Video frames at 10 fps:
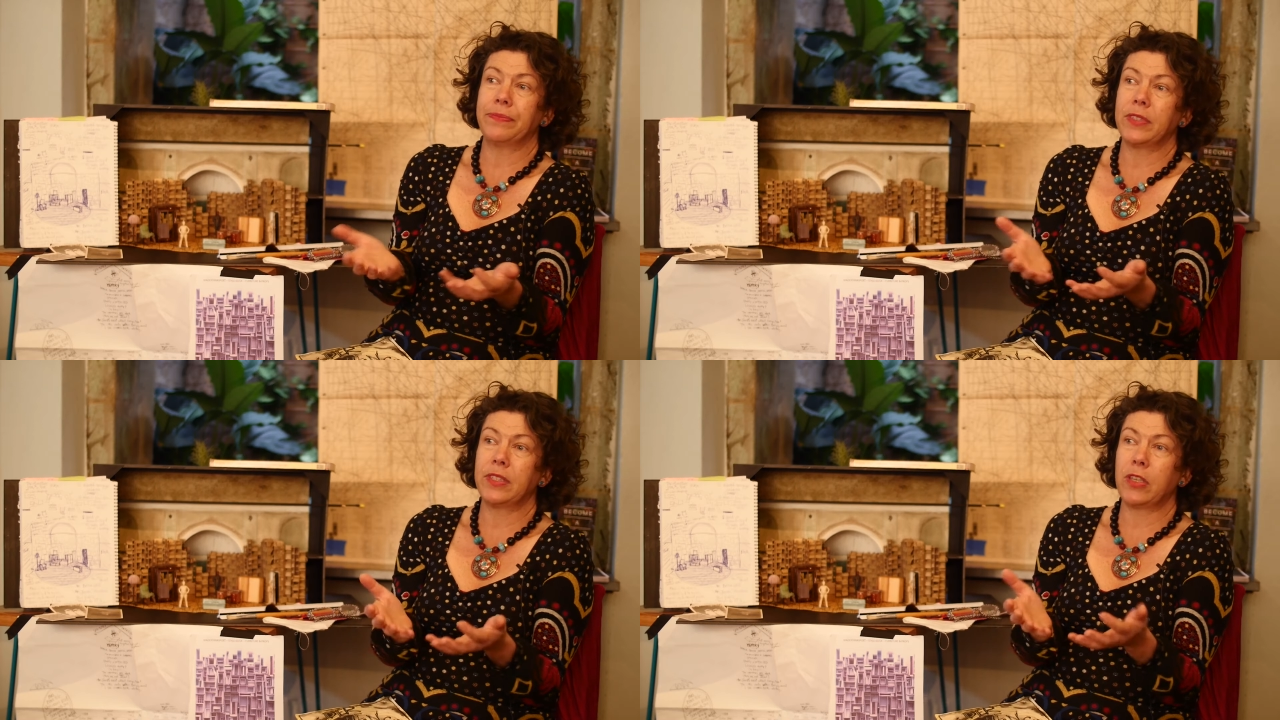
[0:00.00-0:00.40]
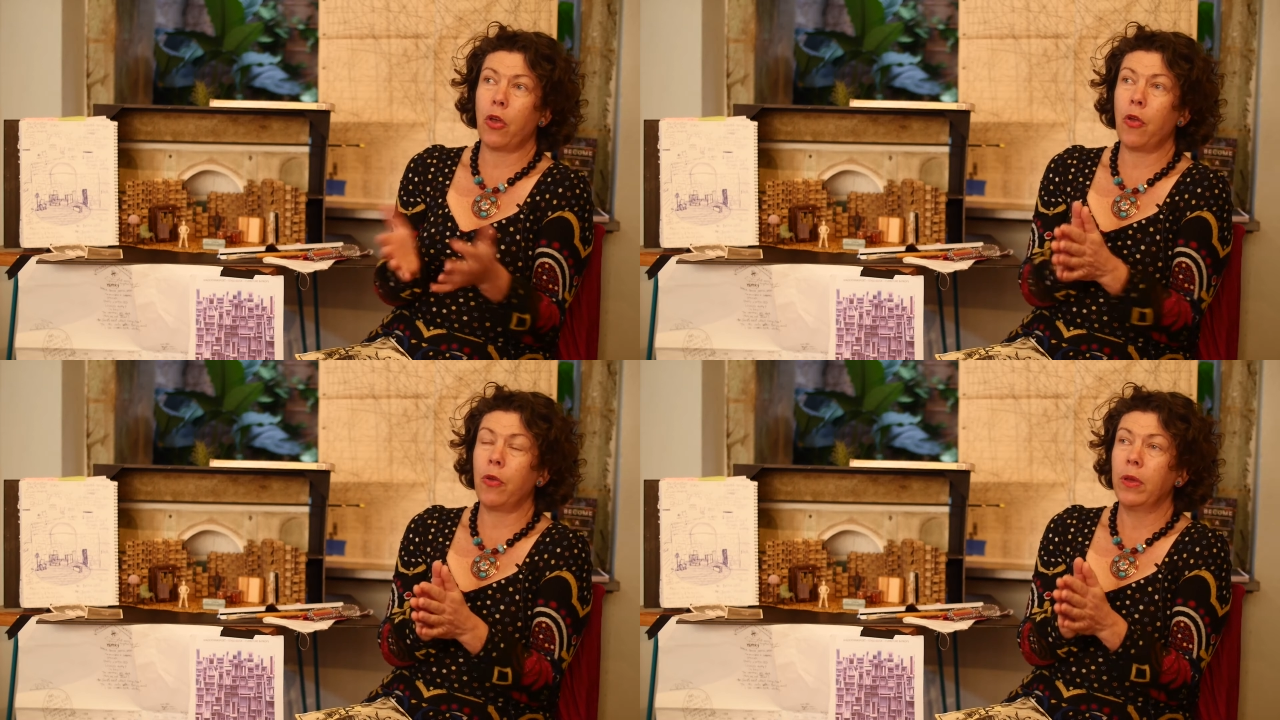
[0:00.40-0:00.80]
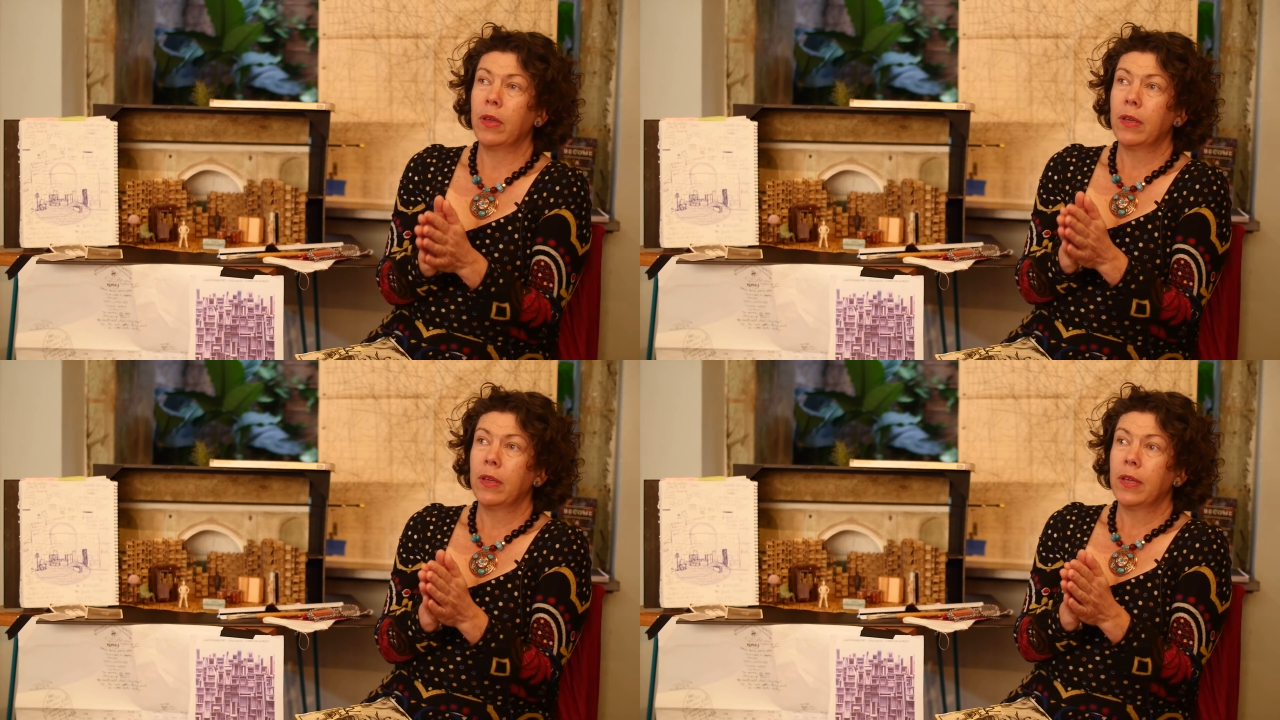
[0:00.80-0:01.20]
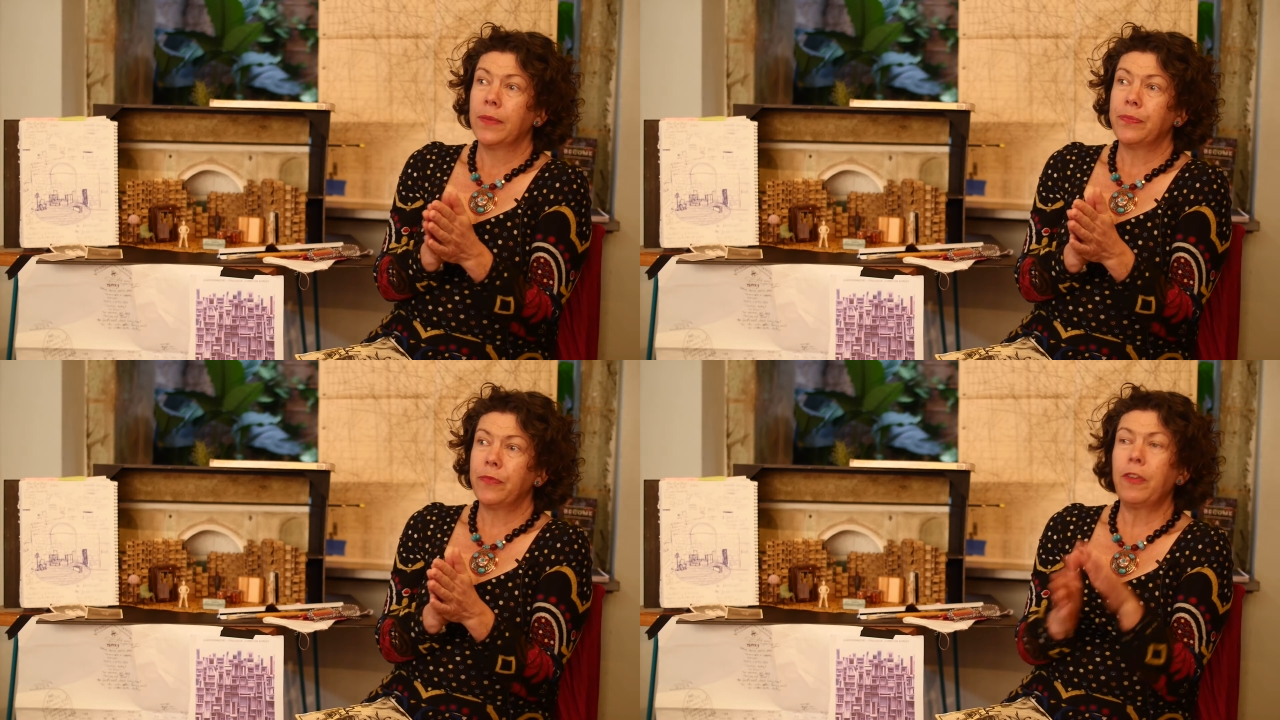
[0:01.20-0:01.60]
So
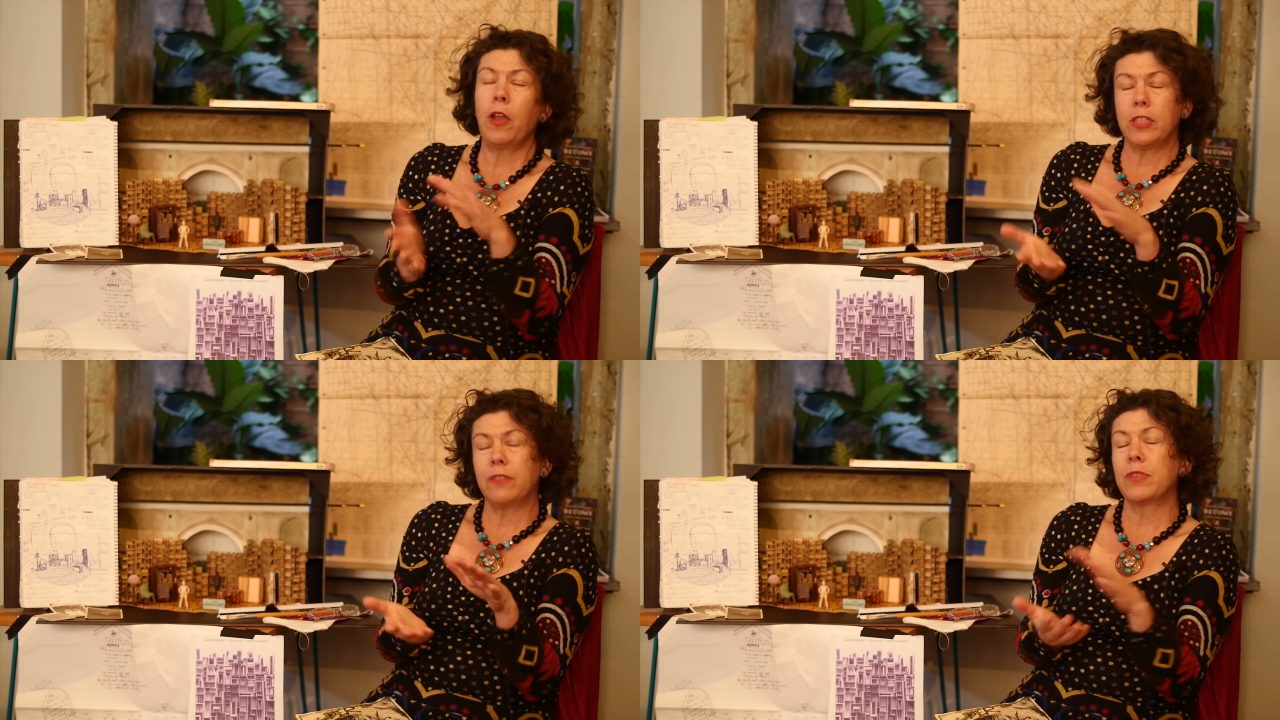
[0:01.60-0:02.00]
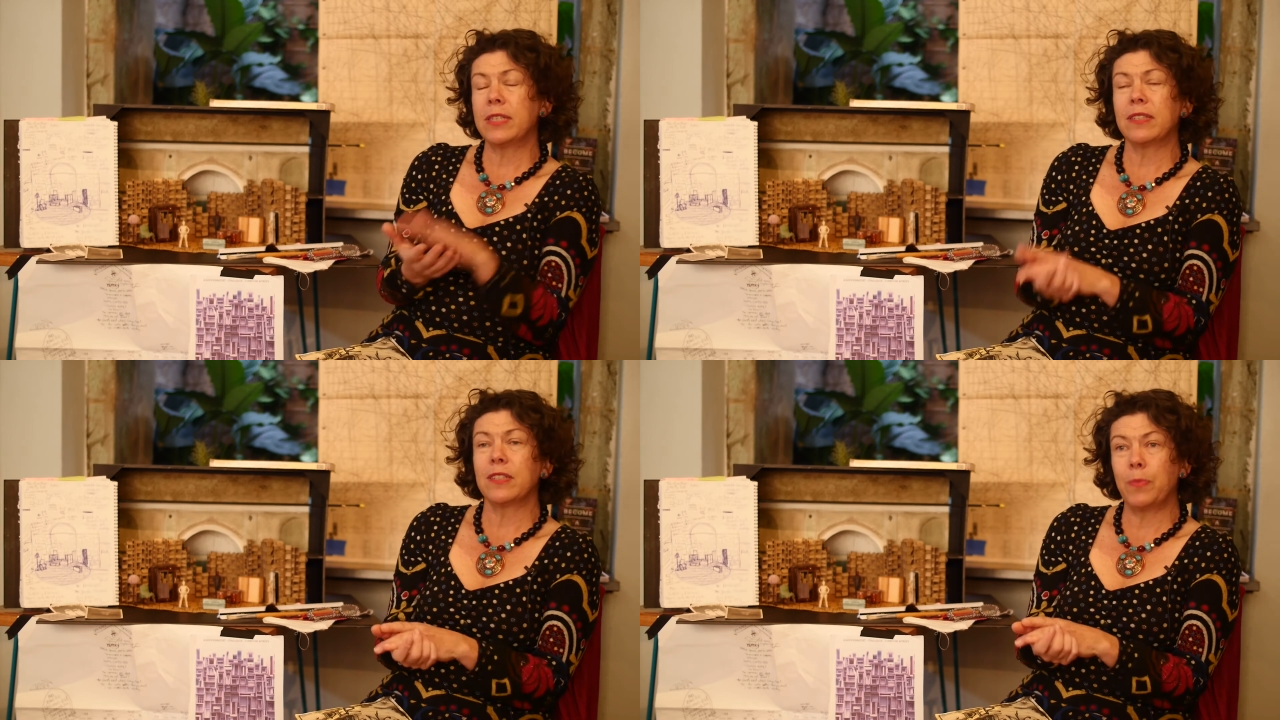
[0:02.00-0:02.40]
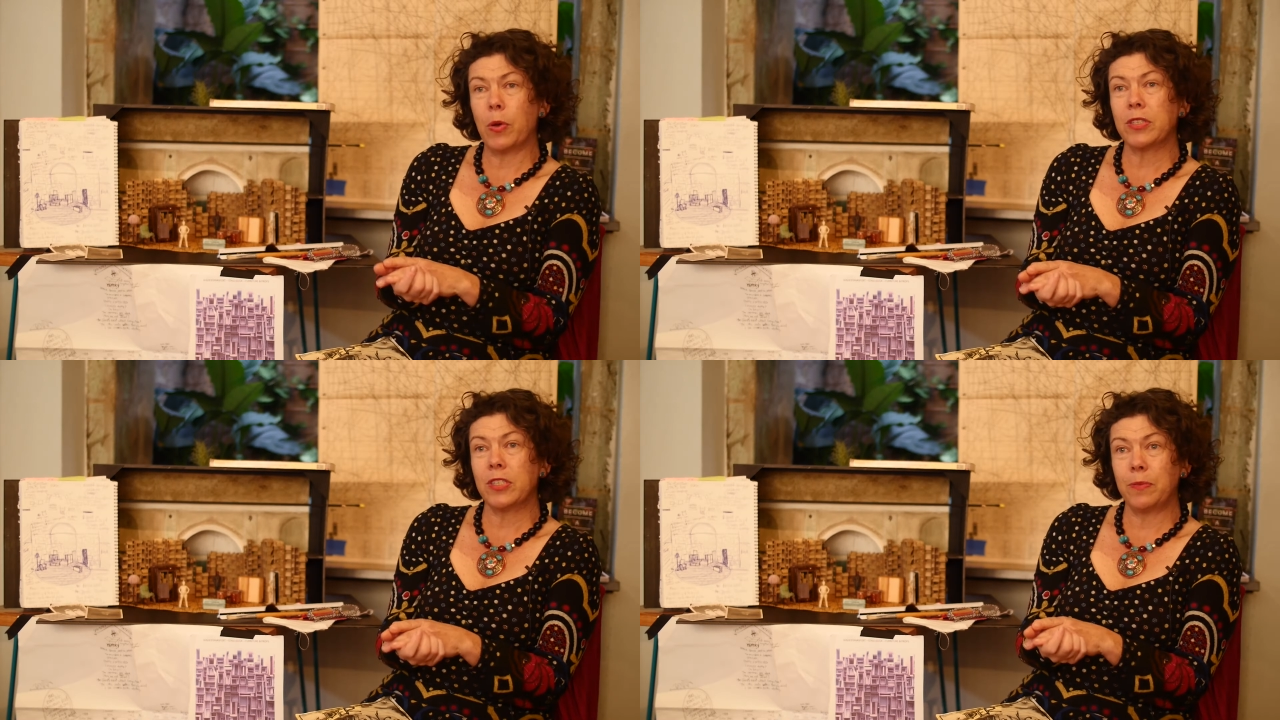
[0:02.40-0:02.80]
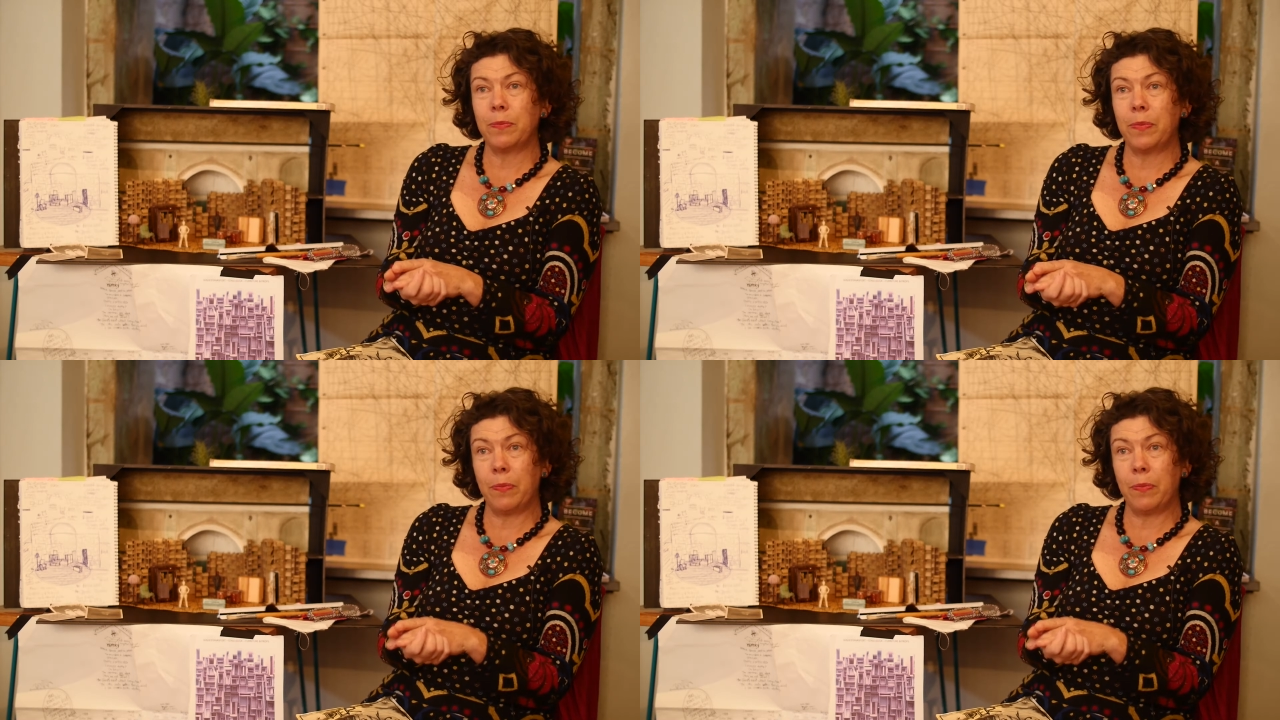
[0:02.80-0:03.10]
for lots of reasons, boxes